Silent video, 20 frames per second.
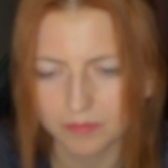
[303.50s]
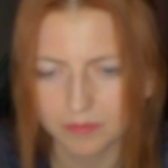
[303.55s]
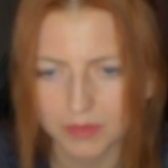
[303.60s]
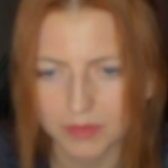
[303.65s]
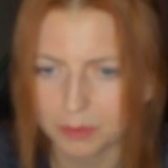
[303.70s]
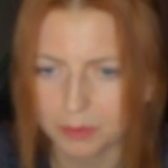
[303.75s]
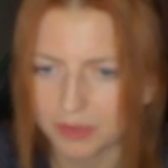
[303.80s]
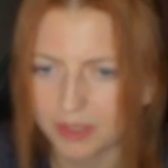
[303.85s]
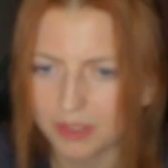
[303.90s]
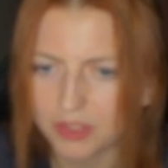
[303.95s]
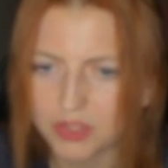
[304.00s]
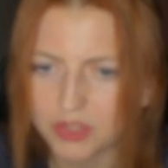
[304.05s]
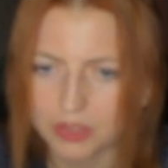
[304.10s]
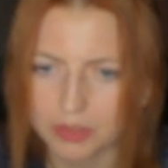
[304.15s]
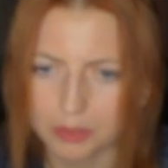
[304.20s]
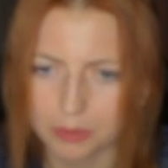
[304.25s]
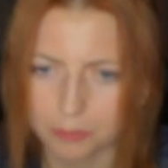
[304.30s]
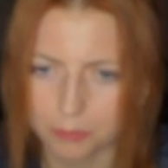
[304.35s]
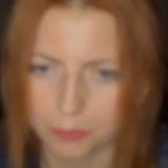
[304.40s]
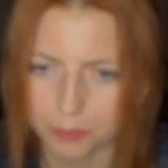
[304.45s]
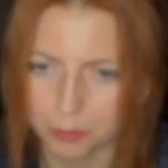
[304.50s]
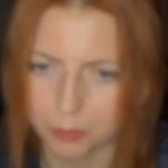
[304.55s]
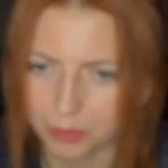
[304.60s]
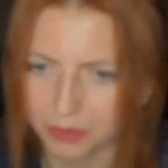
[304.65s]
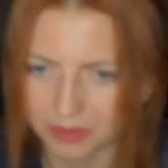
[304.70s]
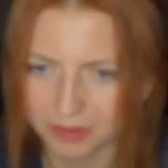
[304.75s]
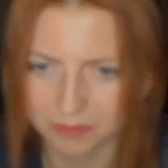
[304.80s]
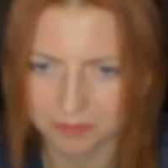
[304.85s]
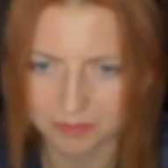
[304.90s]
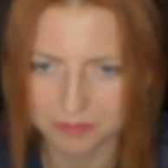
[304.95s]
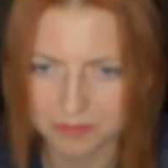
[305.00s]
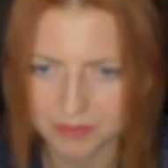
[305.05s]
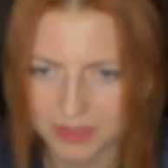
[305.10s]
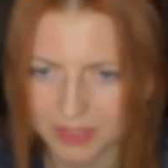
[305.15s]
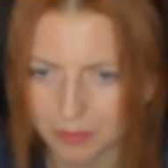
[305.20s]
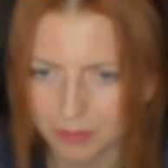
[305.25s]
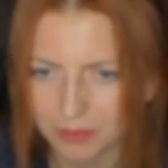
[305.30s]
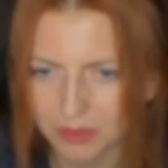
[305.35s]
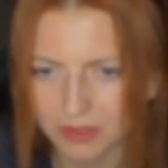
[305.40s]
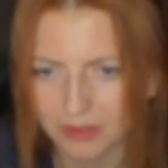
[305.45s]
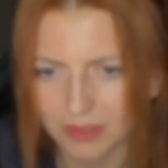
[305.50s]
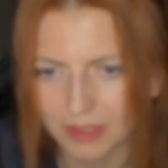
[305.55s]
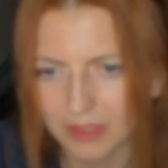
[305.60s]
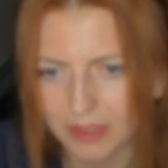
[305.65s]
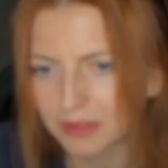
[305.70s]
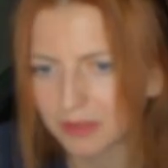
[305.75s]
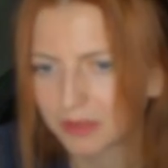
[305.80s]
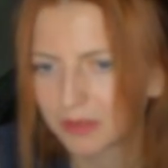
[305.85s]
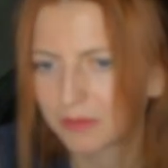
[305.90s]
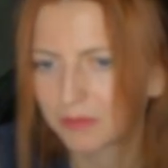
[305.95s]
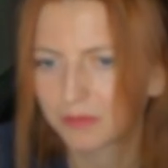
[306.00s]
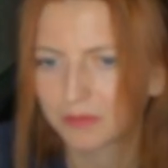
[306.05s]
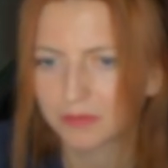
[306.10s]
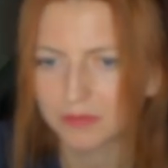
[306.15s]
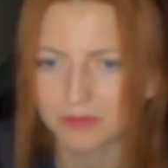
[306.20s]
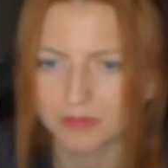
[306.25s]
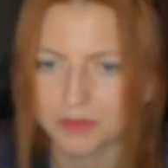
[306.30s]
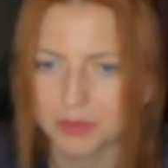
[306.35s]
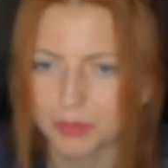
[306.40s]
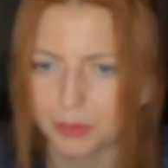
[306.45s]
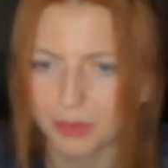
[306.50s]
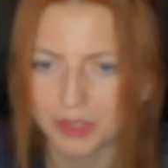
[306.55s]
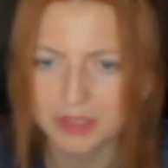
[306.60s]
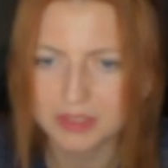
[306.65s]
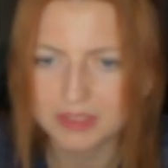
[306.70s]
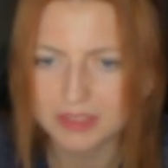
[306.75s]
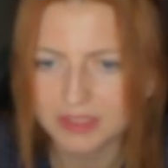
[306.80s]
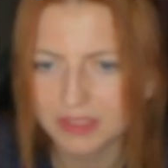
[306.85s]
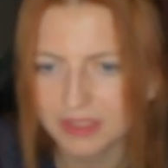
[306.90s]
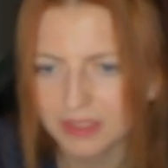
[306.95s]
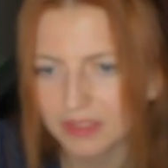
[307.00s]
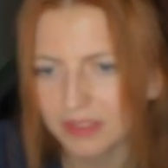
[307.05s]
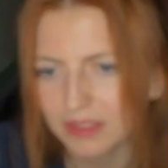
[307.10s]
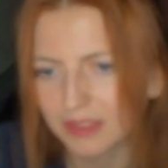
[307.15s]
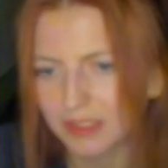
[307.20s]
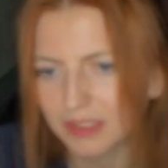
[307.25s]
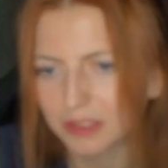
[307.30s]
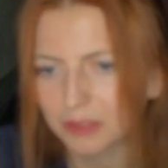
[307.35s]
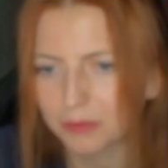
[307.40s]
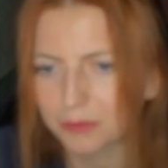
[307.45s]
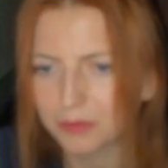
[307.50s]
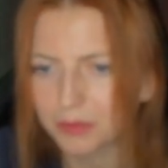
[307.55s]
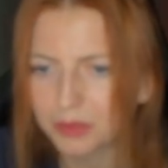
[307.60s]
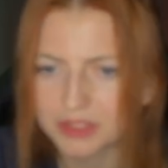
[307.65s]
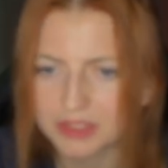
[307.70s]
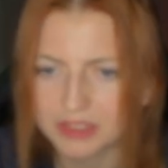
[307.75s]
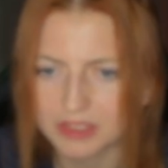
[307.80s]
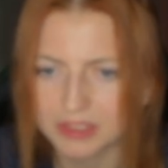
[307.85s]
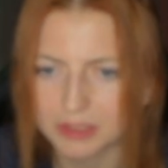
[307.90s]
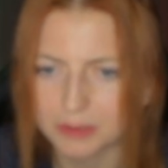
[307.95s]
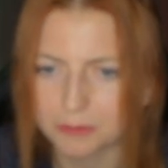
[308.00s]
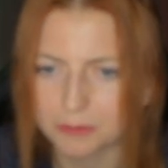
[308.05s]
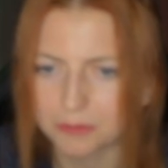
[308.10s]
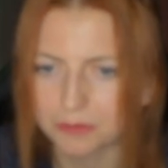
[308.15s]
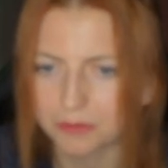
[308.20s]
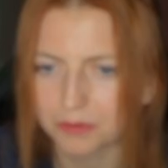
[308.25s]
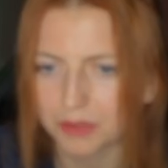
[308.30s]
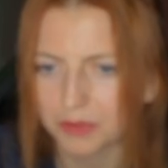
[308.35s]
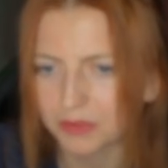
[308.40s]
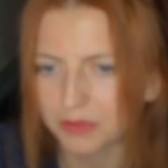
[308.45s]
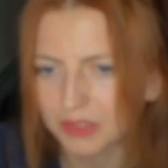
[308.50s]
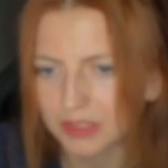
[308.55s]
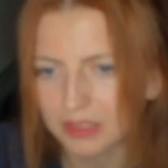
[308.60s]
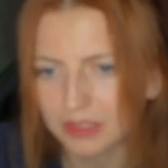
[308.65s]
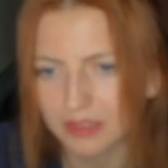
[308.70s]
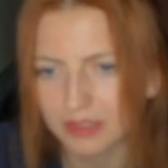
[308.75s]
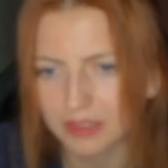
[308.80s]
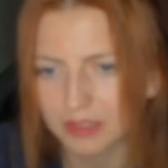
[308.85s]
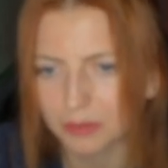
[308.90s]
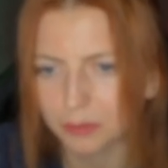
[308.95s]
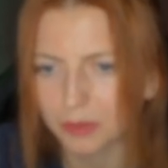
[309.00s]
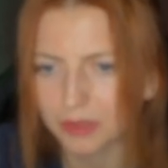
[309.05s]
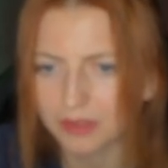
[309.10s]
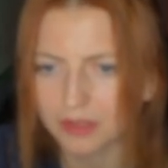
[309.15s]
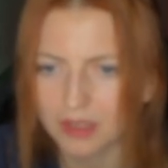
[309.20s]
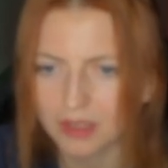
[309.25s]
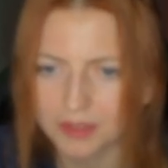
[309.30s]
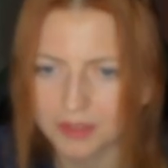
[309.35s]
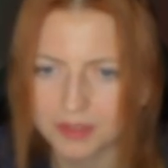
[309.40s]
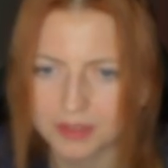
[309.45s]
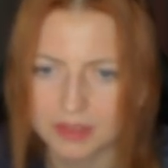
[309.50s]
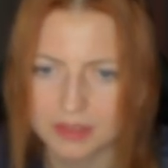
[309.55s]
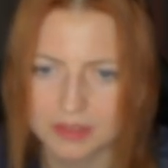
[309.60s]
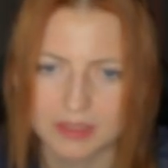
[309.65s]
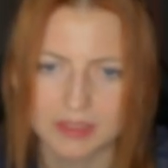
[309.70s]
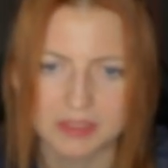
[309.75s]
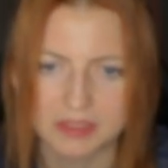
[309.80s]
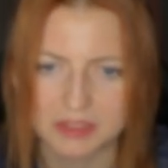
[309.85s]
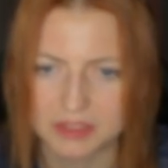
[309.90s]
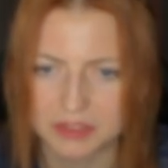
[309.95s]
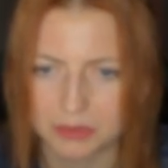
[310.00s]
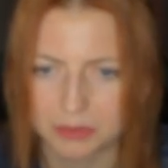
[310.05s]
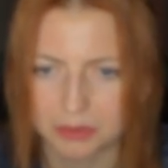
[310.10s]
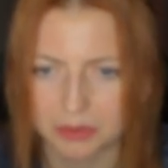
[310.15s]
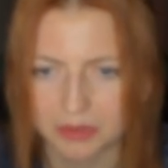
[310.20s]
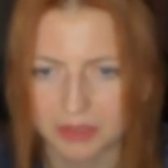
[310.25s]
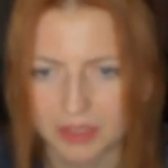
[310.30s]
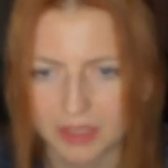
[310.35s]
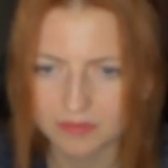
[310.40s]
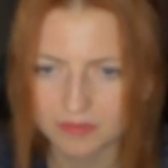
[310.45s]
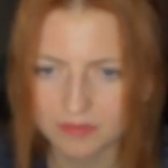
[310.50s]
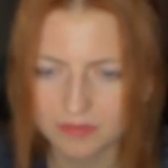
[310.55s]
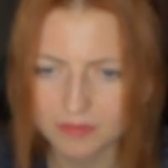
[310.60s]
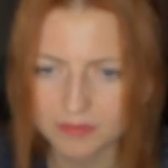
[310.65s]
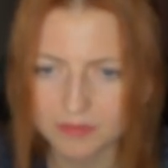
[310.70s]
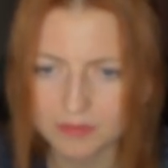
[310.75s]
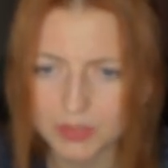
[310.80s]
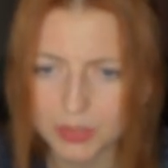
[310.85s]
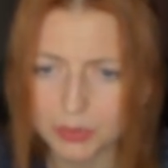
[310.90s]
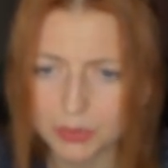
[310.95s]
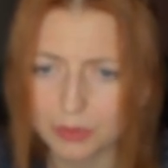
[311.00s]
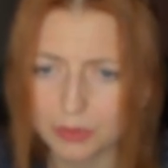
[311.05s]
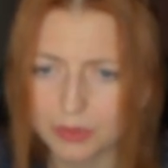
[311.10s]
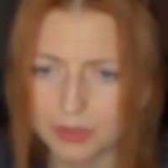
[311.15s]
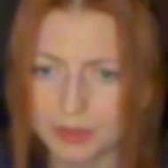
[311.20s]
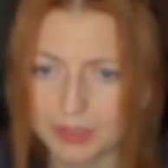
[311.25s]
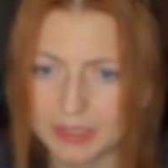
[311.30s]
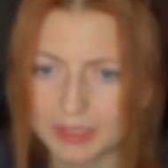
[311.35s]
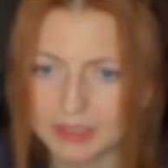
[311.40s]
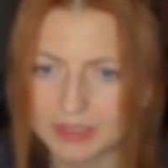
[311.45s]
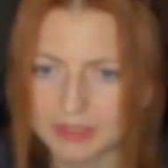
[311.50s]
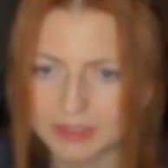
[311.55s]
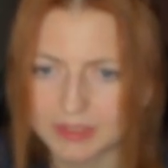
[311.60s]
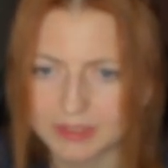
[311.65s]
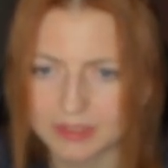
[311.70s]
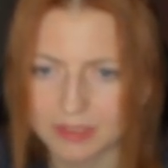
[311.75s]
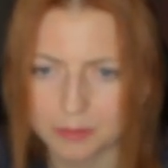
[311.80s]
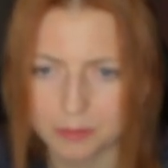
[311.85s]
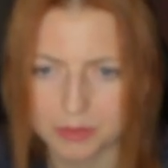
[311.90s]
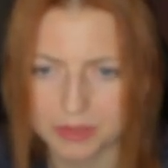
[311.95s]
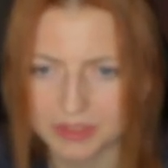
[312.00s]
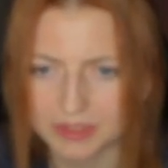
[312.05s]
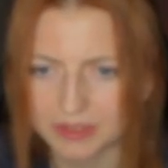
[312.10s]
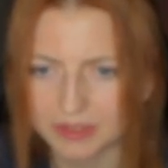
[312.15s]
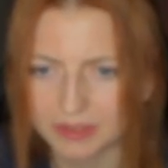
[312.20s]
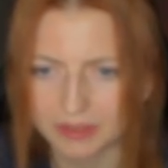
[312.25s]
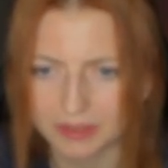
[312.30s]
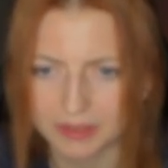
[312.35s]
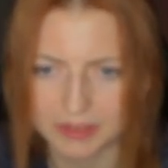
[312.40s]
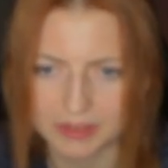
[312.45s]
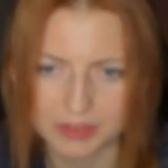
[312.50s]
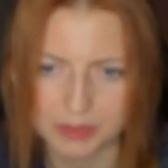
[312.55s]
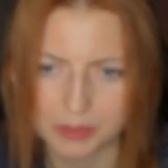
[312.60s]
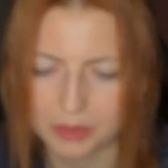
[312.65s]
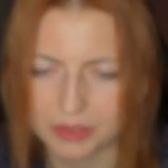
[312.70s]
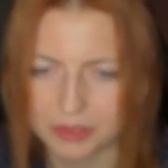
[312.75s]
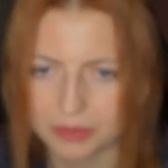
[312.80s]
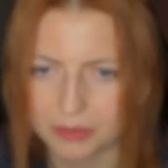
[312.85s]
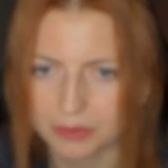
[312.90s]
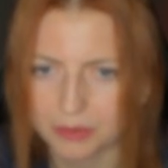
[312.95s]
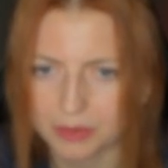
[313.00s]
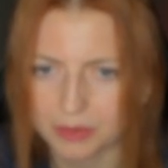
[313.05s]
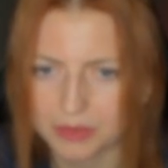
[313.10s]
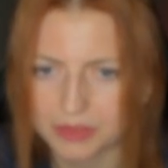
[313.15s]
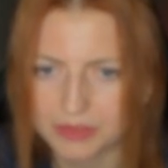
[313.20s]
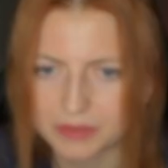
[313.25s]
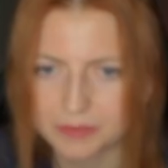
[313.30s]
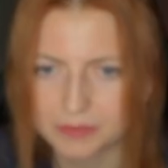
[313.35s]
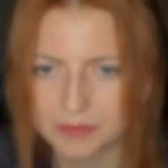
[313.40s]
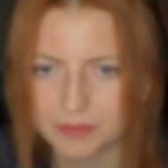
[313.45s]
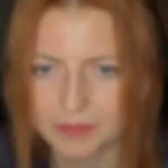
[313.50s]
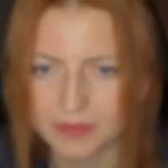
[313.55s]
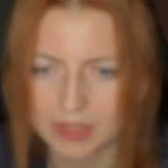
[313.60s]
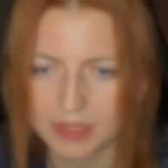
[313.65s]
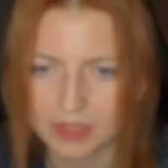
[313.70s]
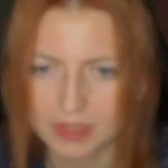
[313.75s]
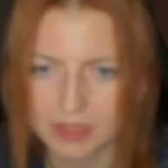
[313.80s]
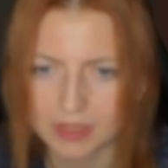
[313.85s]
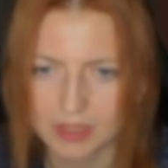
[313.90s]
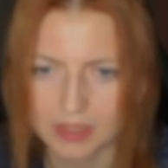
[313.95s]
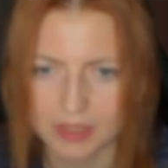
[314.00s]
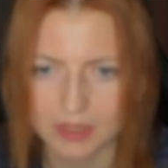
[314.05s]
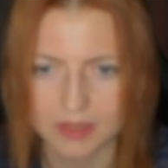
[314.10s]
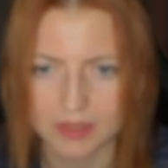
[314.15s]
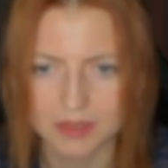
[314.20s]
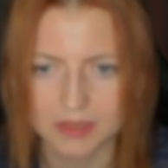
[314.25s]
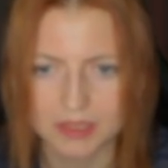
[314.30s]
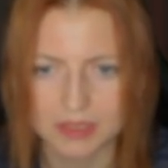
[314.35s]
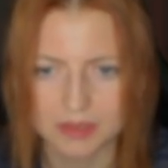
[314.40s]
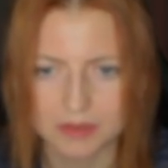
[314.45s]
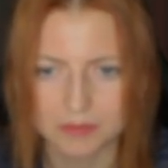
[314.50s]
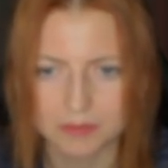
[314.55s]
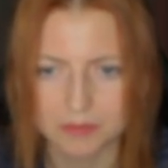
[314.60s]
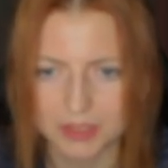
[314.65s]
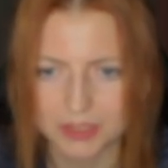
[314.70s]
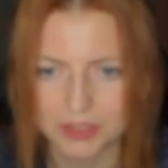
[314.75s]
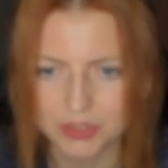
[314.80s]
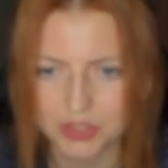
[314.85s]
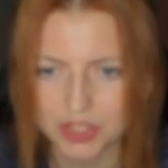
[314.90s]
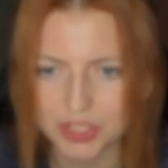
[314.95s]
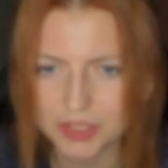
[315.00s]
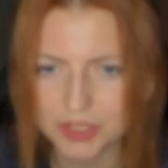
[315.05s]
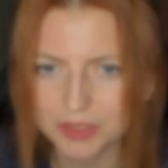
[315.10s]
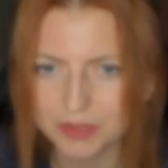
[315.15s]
production, it would be something like 20 and 40, 50 and 100, and so on. You calculate these numbers as you want, of course. And let's check.